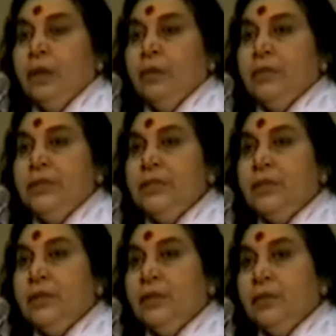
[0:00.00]
which is
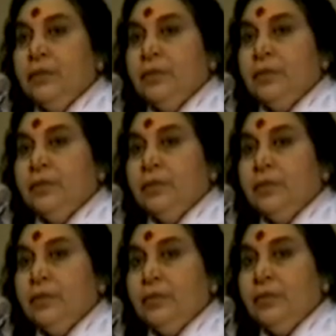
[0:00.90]
a
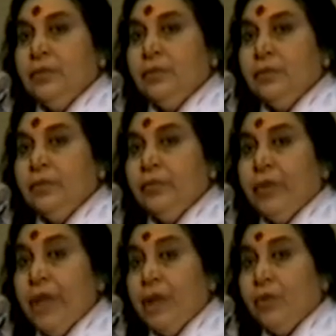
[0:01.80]

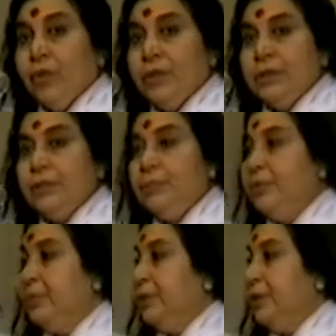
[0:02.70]
rare quality
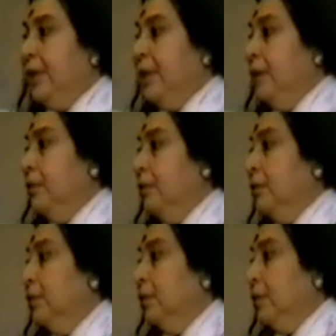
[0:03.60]
people think,
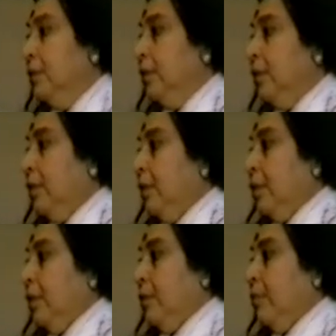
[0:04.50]

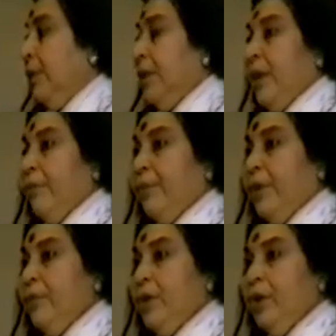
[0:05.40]
but I have
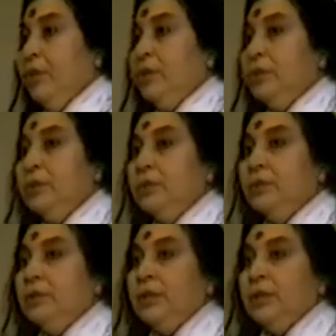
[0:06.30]
found out
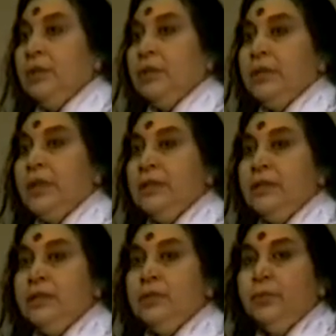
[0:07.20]
that in
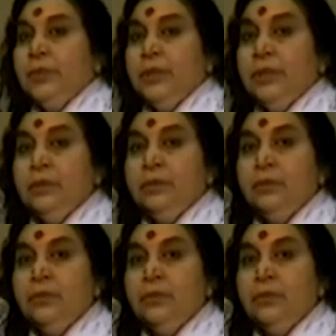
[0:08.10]
this world